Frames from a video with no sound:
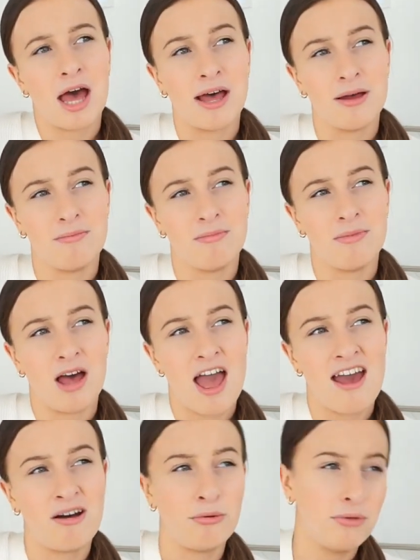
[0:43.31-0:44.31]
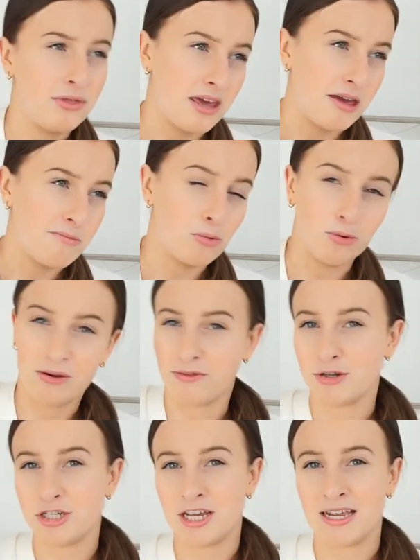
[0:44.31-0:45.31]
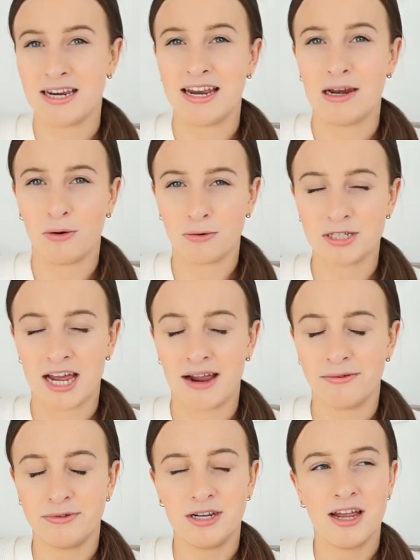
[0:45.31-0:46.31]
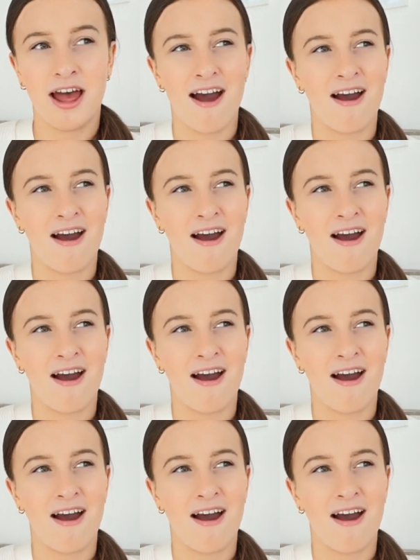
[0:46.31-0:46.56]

um, healthy morning routine in lockdown.